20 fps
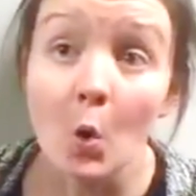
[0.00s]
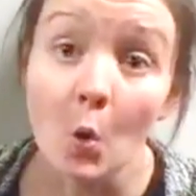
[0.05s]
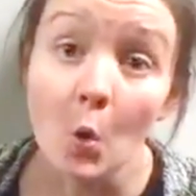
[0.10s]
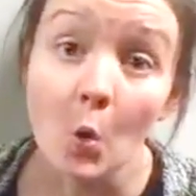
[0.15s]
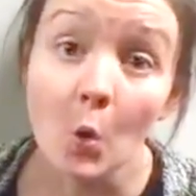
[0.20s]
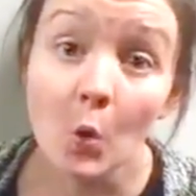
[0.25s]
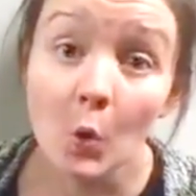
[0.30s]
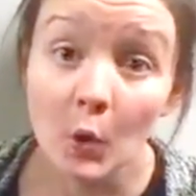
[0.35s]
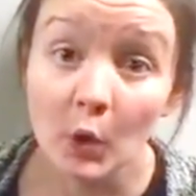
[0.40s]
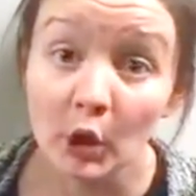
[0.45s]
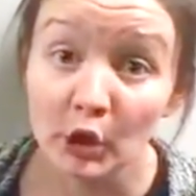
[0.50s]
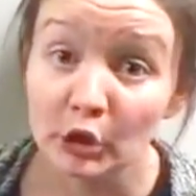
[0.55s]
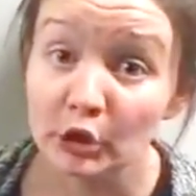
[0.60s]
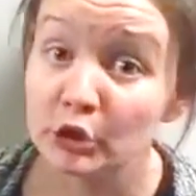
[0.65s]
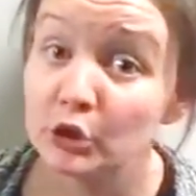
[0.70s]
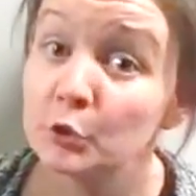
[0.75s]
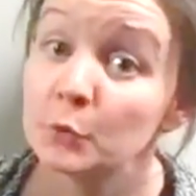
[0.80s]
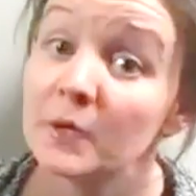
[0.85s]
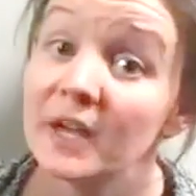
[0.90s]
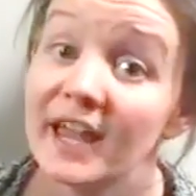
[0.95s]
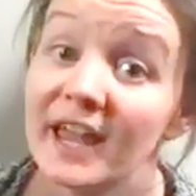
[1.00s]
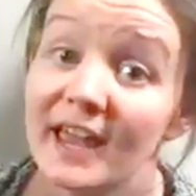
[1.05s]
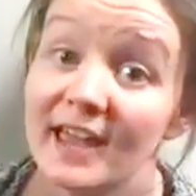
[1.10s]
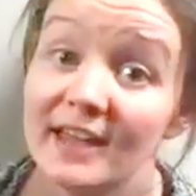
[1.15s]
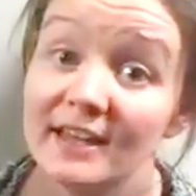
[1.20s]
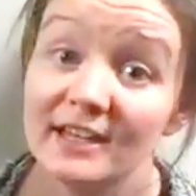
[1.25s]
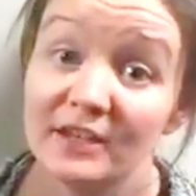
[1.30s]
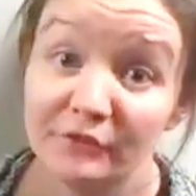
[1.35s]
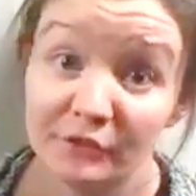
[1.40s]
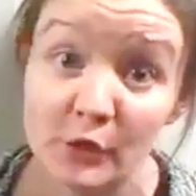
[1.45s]
Or you
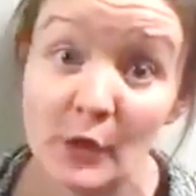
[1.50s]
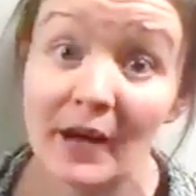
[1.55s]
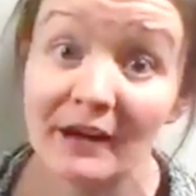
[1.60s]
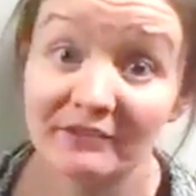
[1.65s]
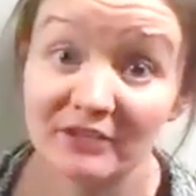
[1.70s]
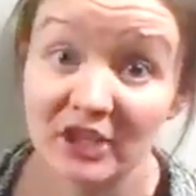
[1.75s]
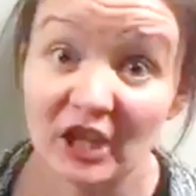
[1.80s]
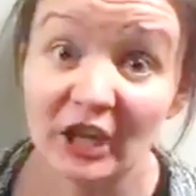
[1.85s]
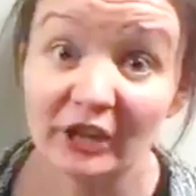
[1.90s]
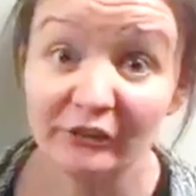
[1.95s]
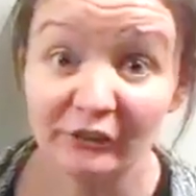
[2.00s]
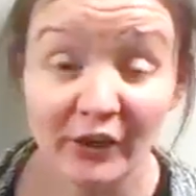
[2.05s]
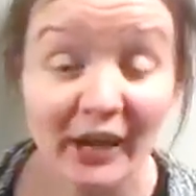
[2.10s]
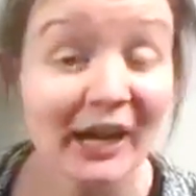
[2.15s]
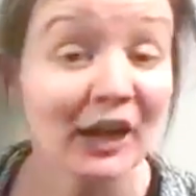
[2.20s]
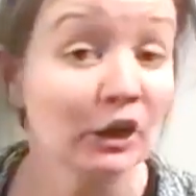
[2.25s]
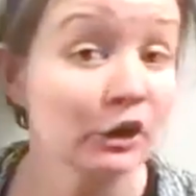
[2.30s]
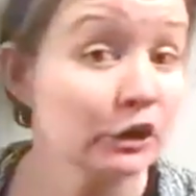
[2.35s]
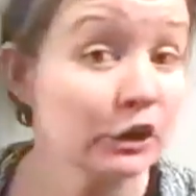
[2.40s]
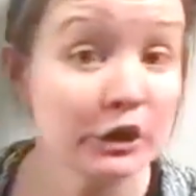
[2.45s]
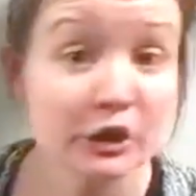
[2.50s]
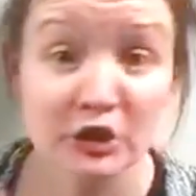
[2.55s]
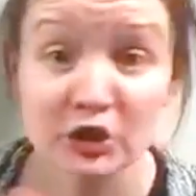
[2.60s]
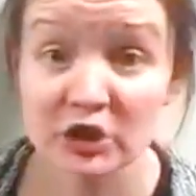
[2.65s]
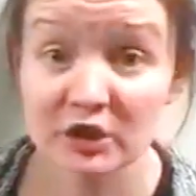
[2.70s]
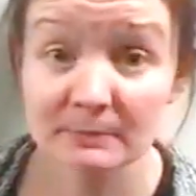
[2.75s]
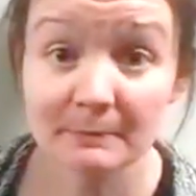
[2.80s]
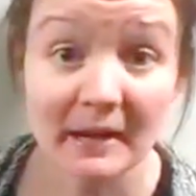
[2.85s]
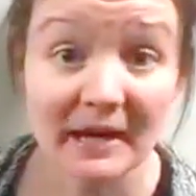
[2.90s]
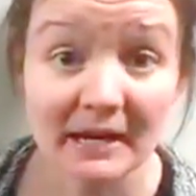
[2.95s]
can, if you have a lot of hair, you can
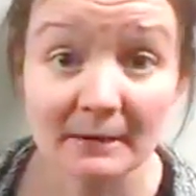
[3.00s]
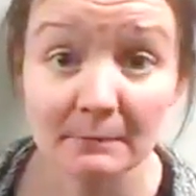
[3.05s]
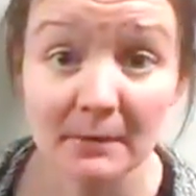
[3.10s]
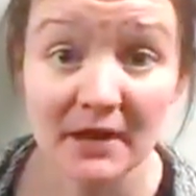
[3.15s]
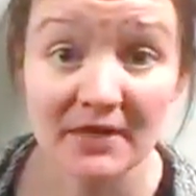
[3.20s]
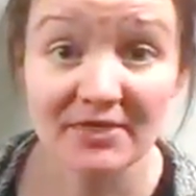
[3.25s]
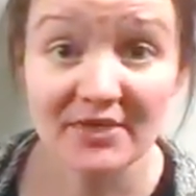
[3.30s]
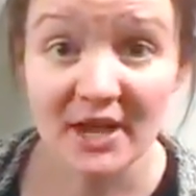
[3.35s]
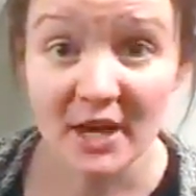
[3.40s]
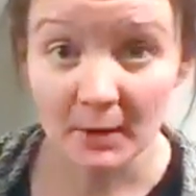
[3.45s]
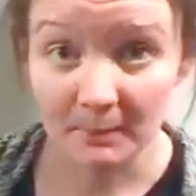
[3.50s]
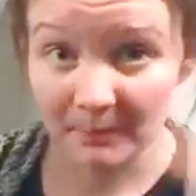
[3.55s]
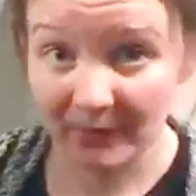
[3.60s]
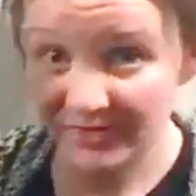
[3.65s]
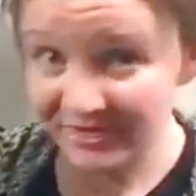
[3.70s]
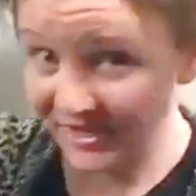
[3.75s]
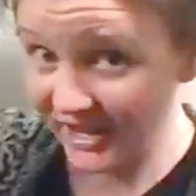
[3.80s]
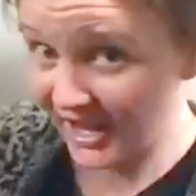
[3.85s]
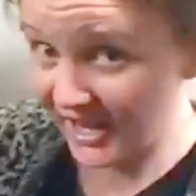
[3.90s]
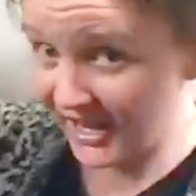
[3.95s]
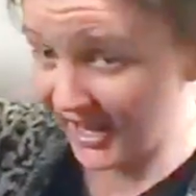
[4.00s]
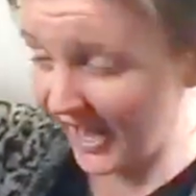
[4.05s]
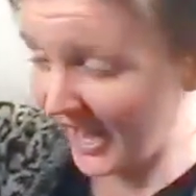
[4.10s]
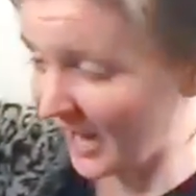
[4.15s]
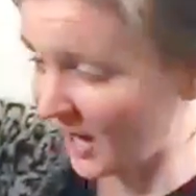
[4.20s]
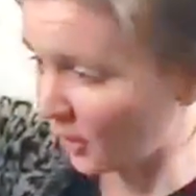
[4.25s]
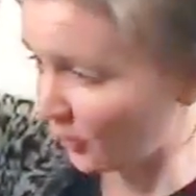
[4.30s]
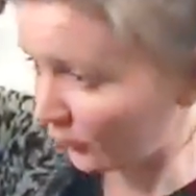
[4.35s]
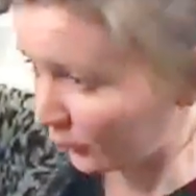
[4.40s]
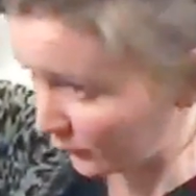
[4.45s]
just make a bun there. But the
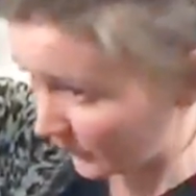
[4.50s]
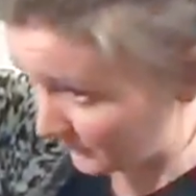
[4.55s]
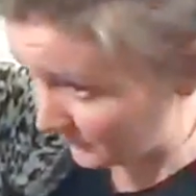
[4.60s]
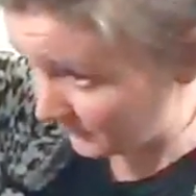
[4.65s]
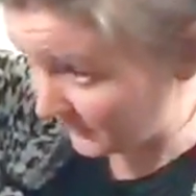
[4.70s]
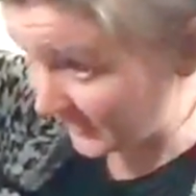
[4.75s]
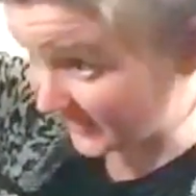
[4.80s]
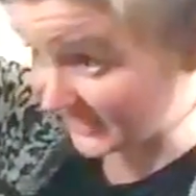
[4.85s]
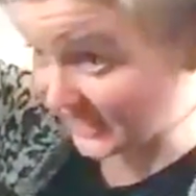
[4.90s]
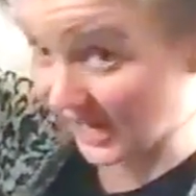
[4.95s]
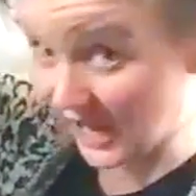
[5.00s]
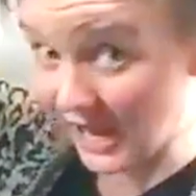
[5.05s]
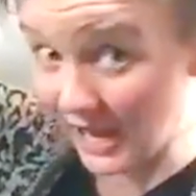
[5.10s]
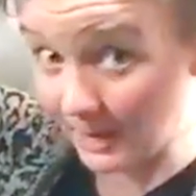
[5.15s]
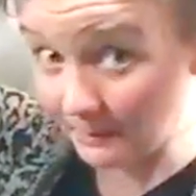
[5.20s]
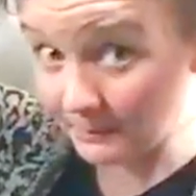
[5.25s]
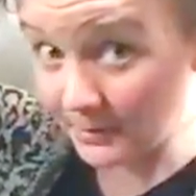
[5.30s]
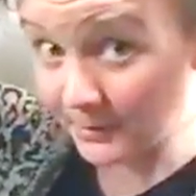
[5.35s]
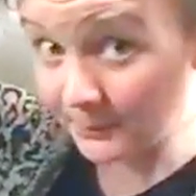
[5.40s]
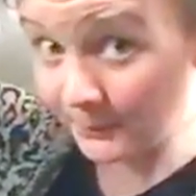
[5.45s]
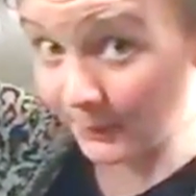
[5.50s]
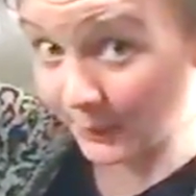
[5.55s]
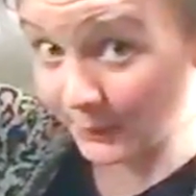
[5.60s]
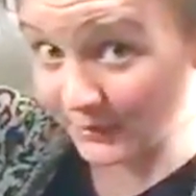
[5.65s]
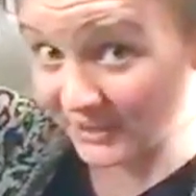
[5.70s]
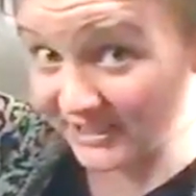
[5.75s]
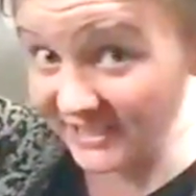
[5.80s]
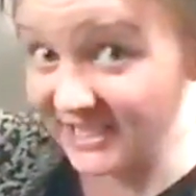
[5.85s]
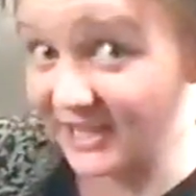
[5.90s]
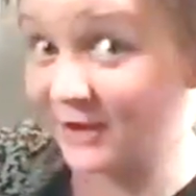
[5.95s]
hair from the top
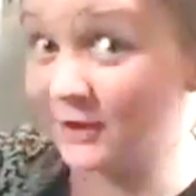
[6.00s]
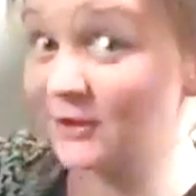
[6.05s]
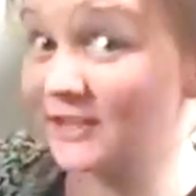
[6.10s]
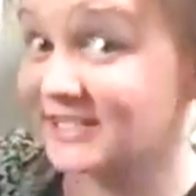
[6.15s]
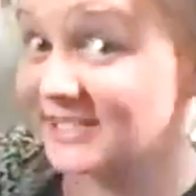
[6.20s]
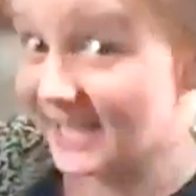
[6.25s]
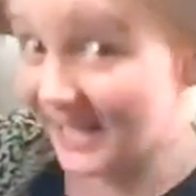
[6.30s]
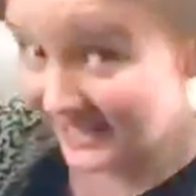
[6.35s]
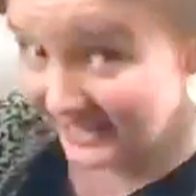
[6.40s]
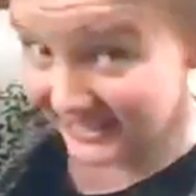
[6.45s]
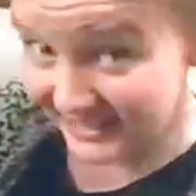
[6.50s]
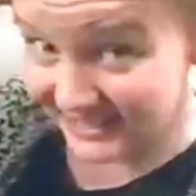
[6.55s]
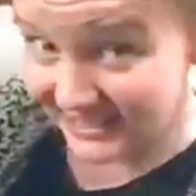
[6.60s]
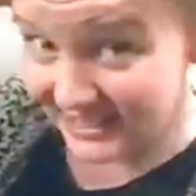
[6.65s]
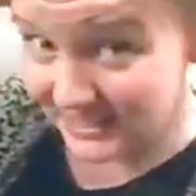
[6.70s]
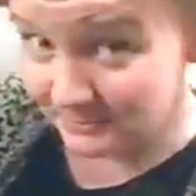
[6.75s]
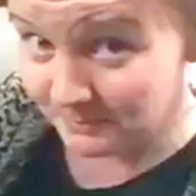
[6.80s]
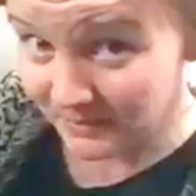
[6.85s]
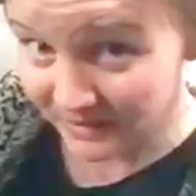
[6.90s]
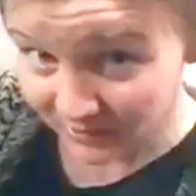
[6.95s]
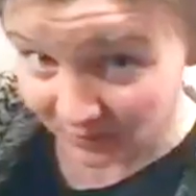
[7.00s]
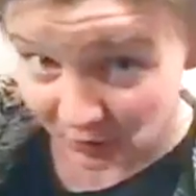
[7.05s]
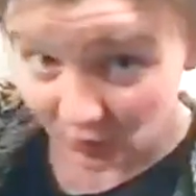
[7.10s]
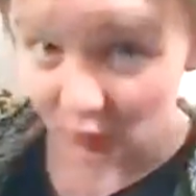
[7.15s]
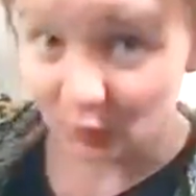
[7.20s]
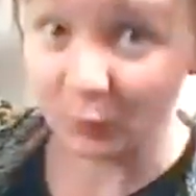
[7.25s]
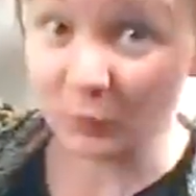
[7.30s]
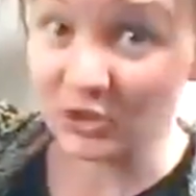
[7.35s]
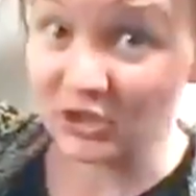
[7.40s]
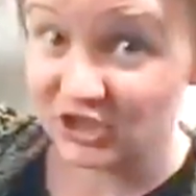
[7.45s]
ponytail gets added to the
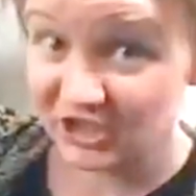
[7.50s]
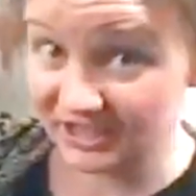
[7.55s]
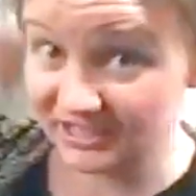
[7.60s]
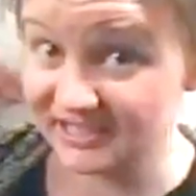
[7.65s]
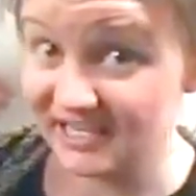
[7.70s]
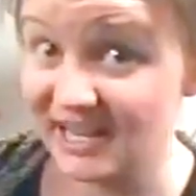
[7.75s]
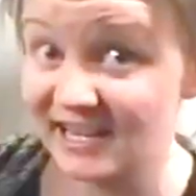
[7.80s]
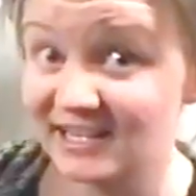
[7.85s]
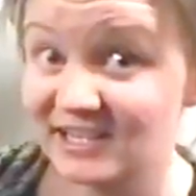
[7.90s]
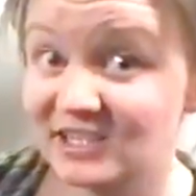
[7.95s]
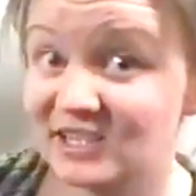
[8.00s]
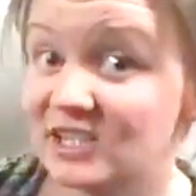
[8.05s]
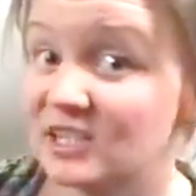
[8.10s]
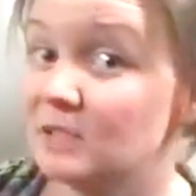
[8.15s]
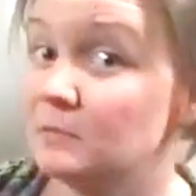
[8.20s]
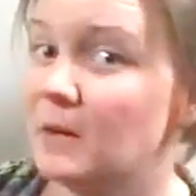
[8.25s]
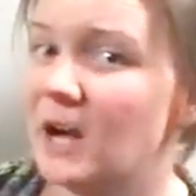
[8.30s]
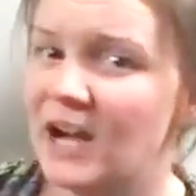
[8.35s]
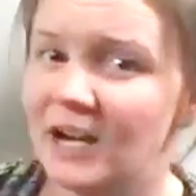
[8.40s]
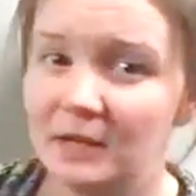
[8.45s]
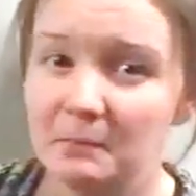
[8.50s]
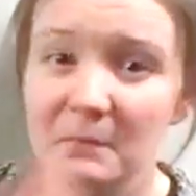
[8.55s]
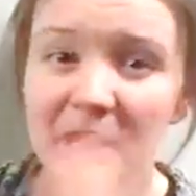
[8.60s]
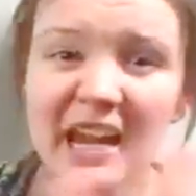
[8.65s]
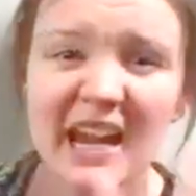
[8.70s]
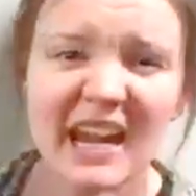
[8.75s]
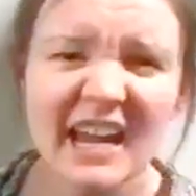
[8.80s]
middle, which gets added to the bottom.